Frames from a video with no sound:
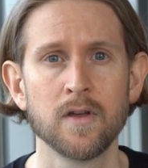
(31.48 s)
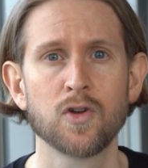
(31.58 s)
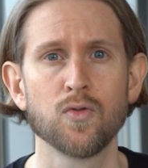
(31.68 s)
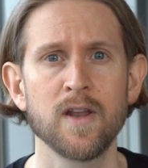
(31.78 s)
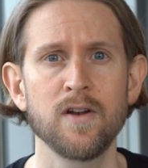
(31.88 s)

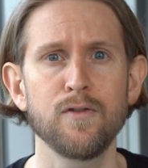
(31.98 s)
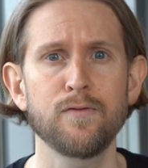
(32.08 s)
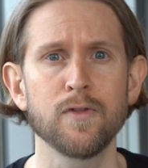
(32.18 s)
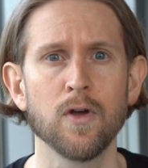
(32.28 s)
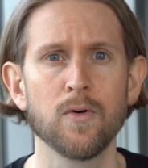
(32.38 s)
Create a new
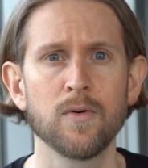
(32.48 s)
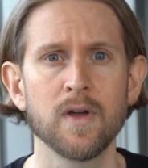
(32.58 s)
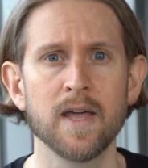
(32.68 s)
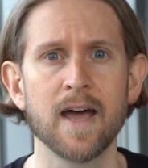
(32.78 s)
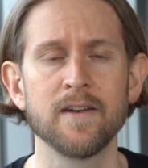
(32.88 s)
flow
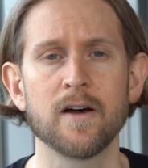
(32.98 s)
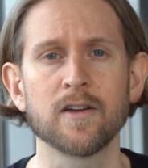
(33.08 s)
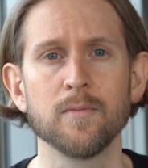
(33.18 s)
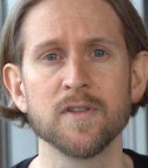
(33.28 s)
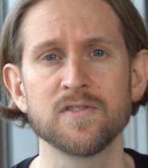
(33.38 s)
and add
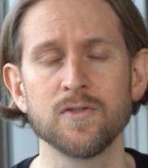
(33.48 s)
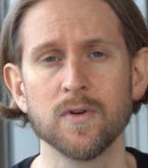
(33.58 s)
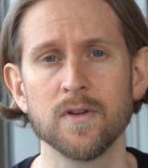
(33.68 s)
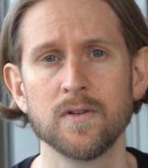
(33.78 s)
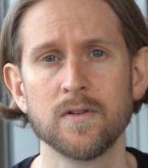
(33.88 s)
documents to it.